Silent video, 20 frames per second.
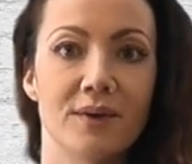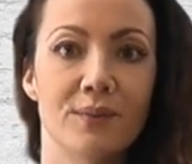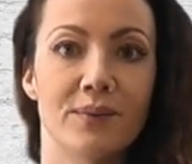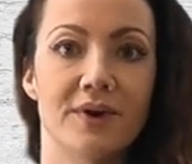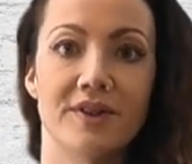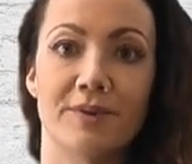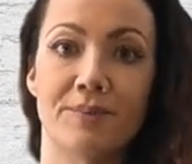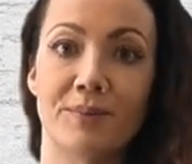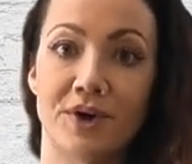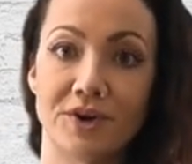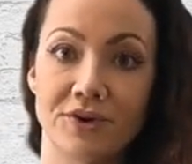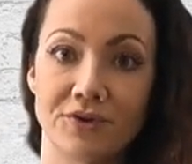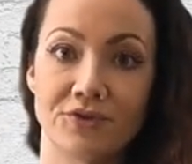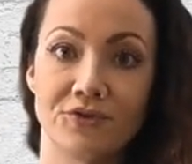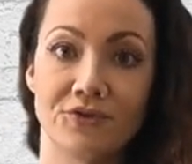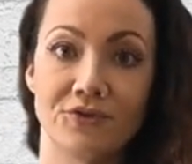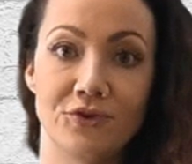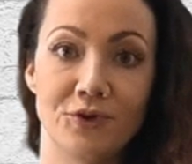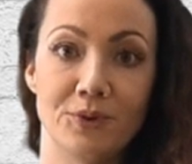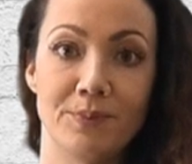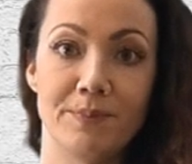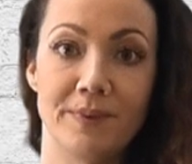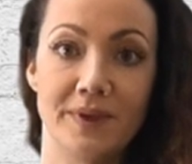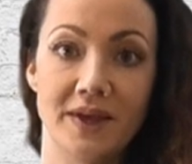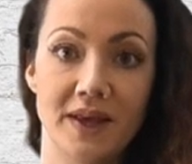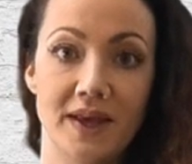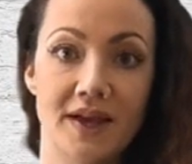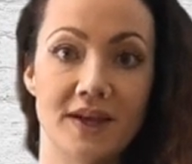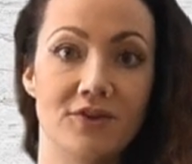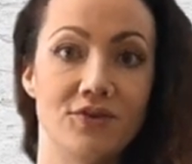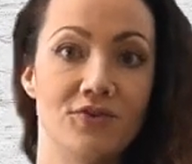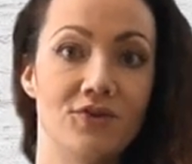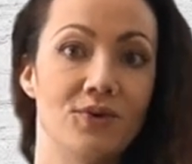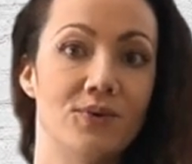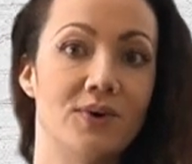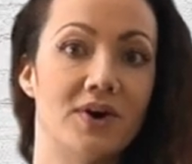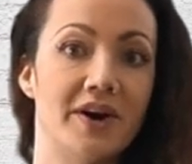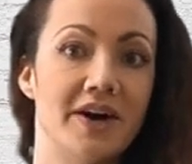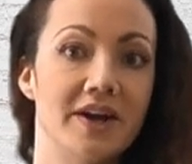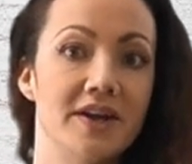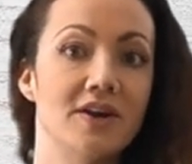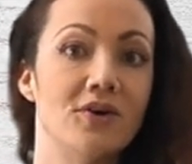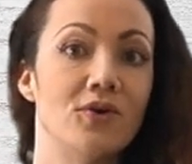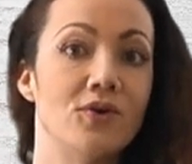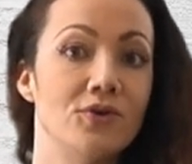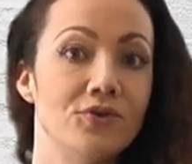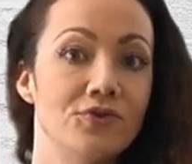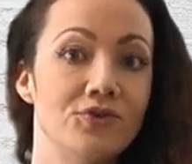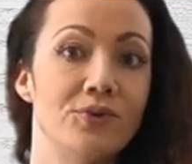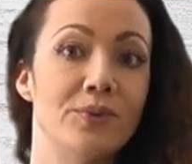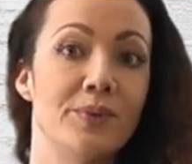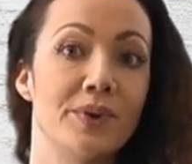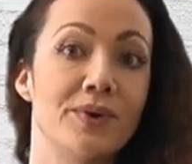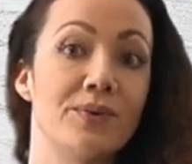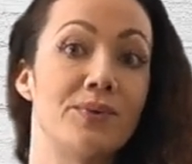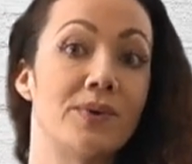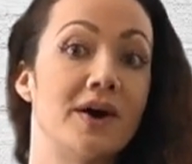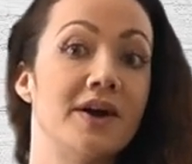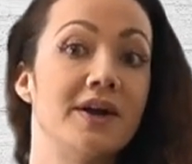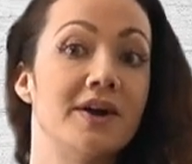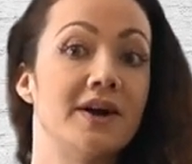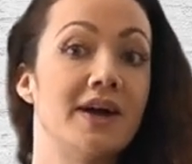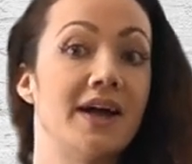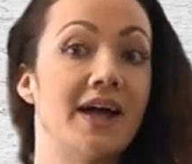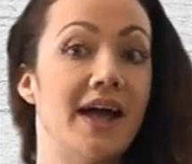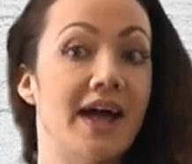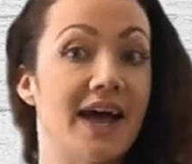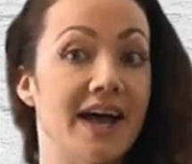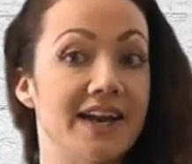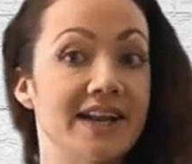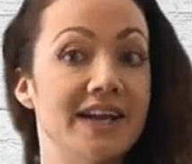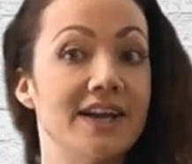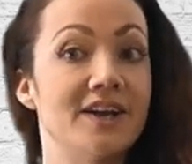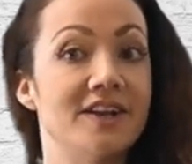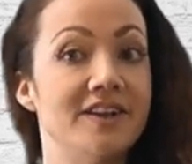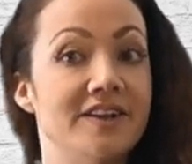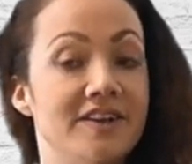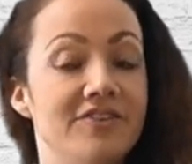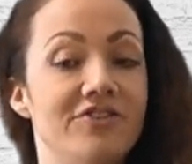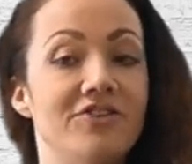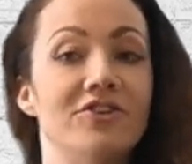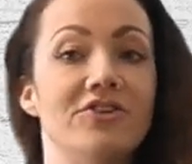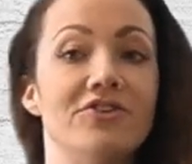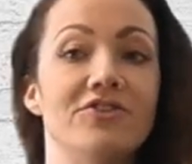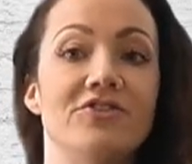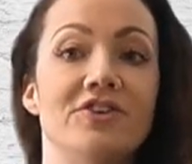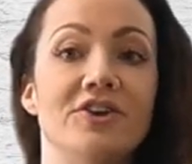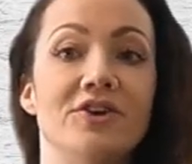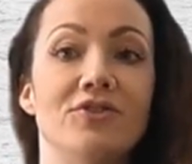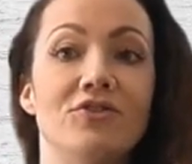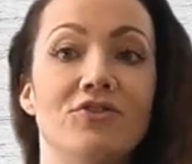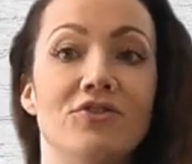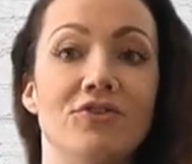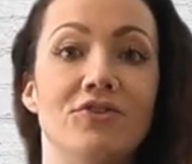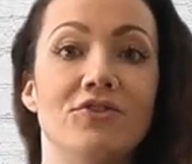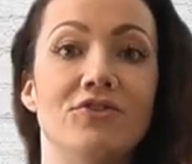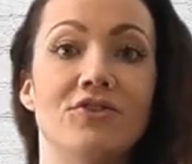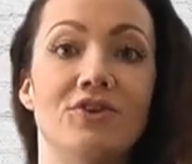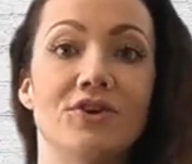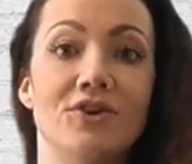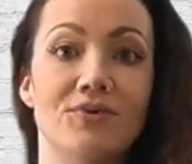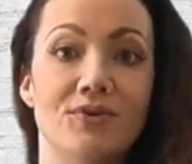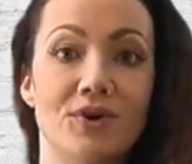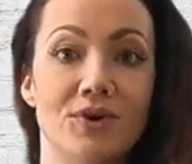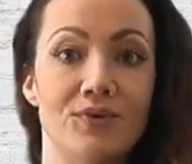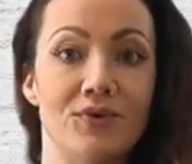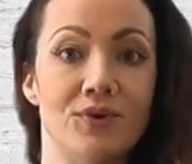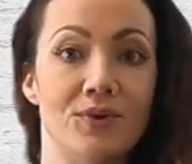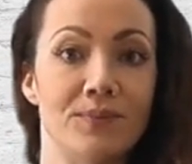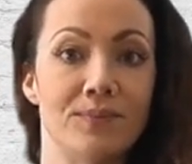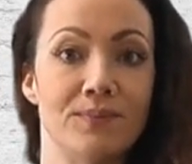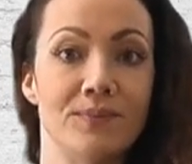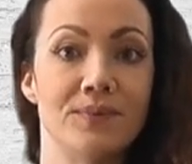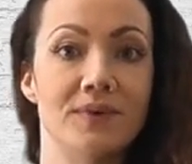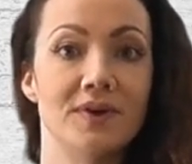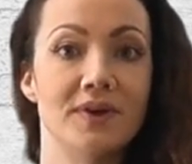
where the models 2p and 2i also require adding additional CO2 to the grow room.